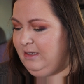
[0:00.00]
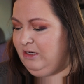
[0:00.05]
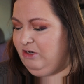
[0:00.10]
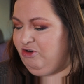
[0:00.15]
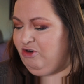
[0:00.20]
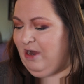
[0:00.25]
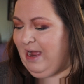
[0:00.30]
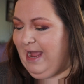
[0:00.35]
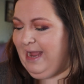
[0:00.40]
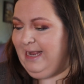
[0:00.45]

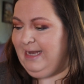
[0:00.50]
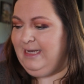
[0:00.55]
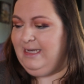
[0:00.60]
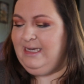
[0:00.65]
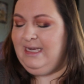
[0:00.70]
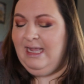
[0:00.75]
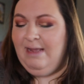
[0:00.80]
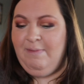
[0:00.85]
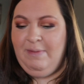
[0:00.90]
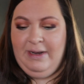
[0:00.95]
try and
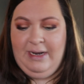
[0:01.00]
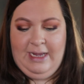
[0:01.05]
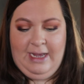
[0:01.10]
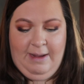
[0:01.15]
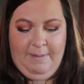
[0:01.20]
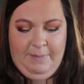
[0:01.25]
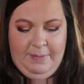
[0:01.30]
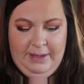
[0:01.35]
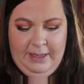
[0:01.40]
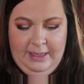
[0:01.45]
deepen
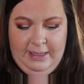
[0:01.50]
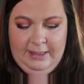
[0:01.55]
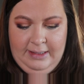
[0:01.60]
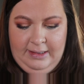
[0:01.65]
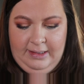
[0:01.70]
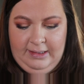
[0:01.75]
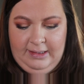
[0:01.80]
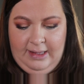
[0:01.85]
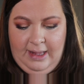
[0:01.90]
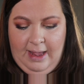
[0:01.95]
up
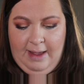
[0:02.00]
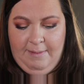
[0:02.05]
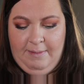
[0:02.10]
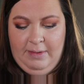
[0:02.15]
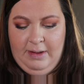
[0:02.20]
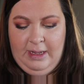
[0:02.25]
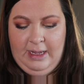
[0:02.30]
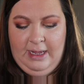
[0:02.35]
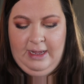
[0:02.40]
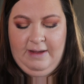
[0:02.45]

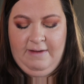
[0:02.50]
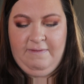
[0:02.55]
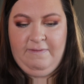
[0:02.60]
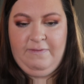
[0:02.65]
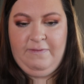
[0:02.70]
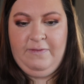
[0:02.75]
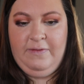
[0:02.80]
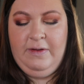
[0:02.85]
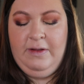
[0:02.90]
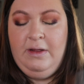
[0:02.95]
some
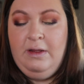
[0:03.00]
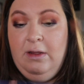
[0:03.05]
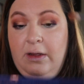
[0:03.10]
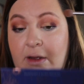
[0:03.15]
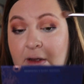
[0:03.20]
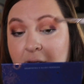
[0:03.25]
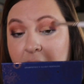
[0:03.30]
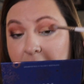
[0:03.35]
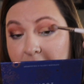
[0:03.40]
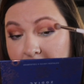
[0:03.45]
of
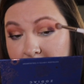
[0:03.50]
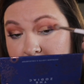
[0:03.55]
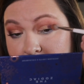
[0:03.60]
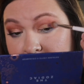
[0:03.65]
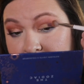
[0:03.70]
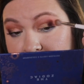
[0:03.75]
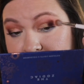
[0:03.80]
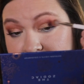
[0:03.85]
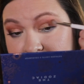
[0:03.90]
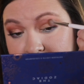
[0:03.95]

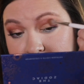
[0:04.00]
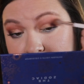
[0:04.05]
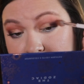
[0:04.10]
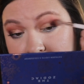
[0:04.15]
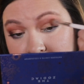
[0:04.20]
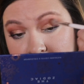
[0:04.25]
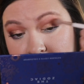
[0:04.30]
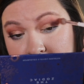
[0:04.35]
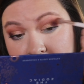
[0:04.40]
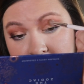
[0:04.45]
what I've done
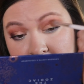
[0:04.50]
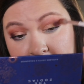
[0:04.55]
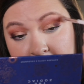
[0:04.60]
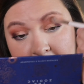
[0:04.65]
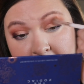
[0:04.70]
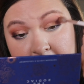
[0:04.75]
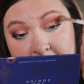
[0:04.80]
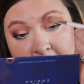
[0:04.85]
here.